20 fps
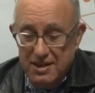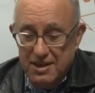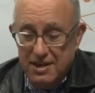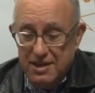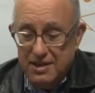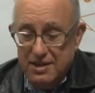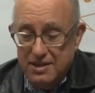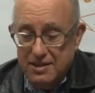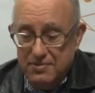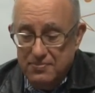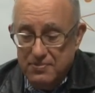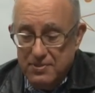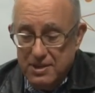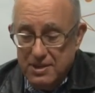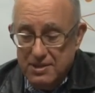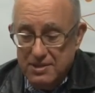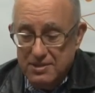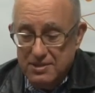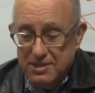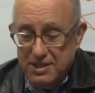um,
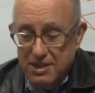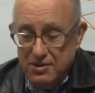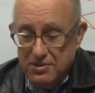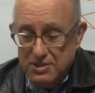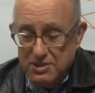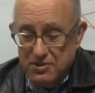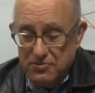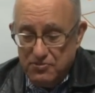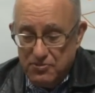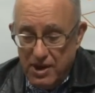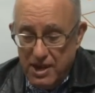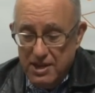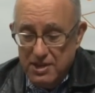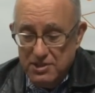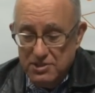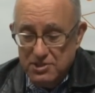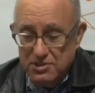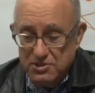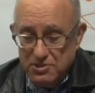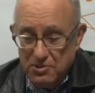there is a
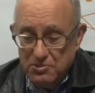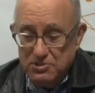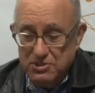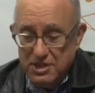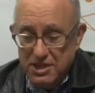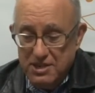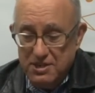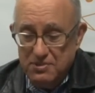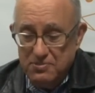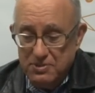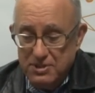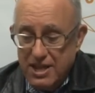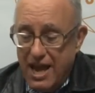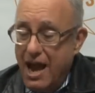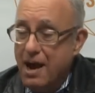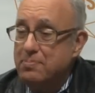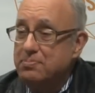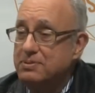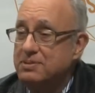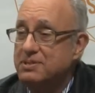phrase associated with
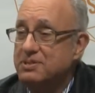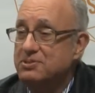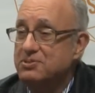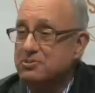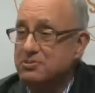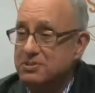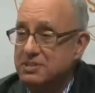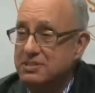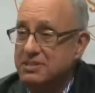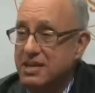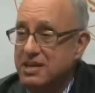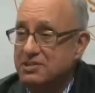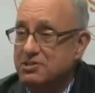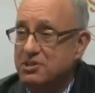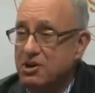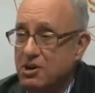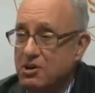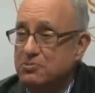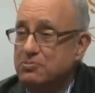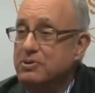Apple in its early days
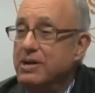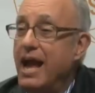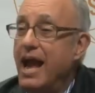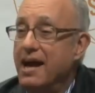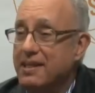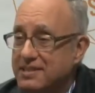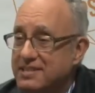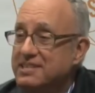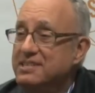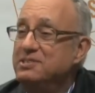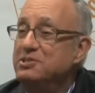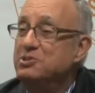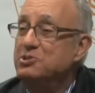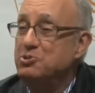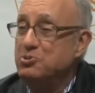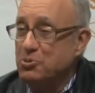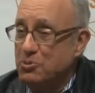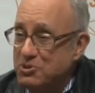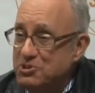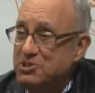called reality
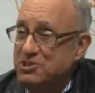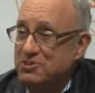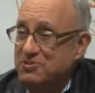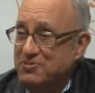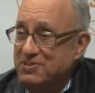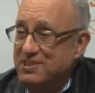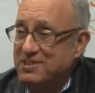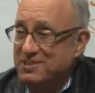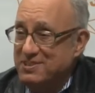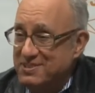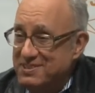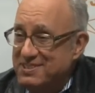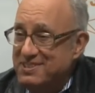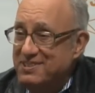distortion field.